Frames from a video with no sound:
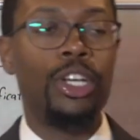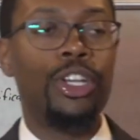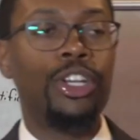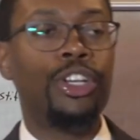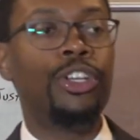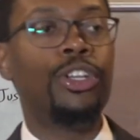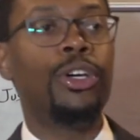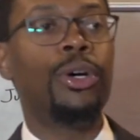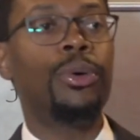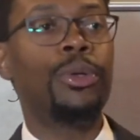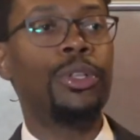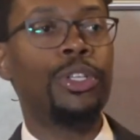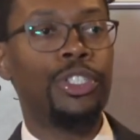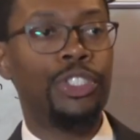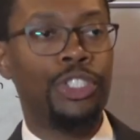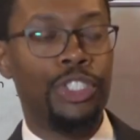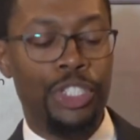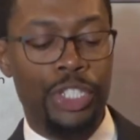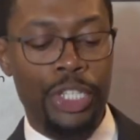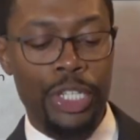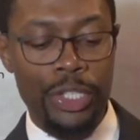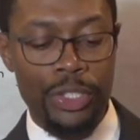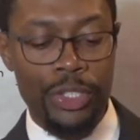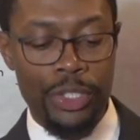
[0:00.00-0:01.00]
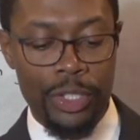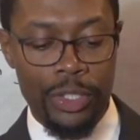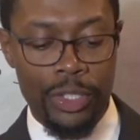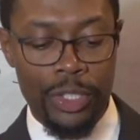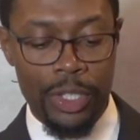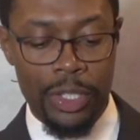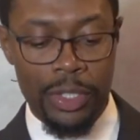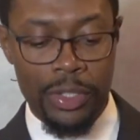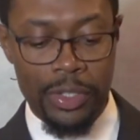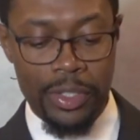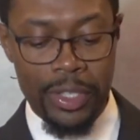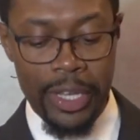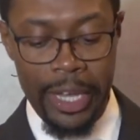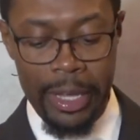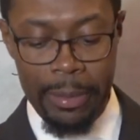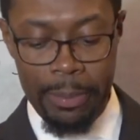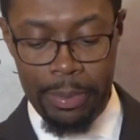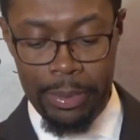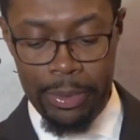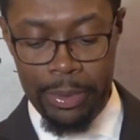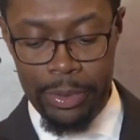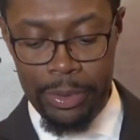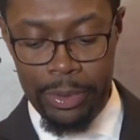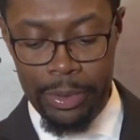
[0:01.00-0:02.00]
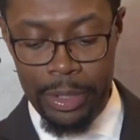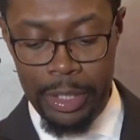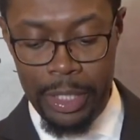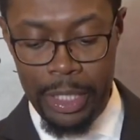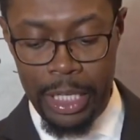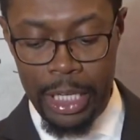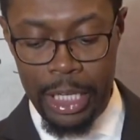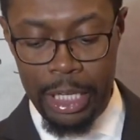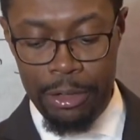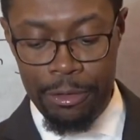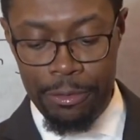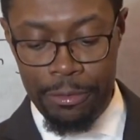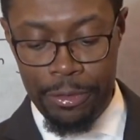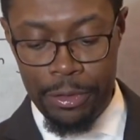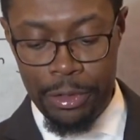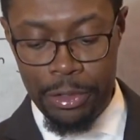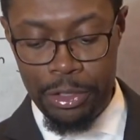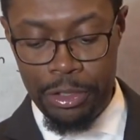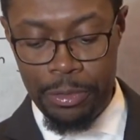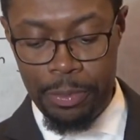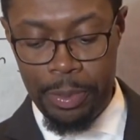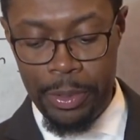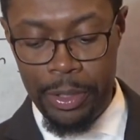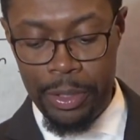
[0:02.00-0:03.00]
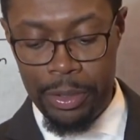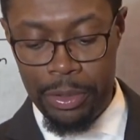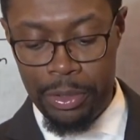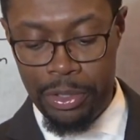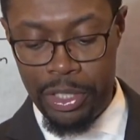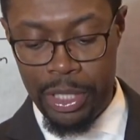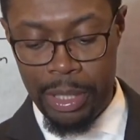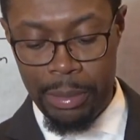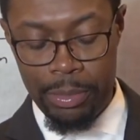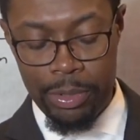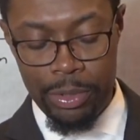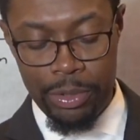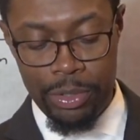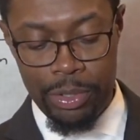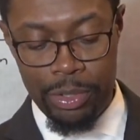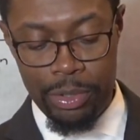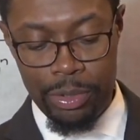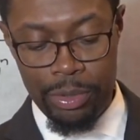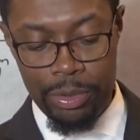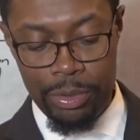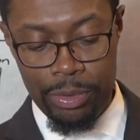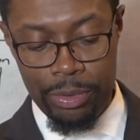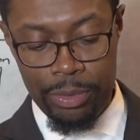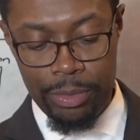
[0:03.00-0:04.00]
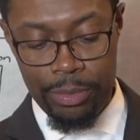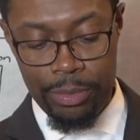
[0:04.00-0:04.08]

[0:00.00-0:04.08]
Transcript: Notice Jesus' example in First Peter chapter two.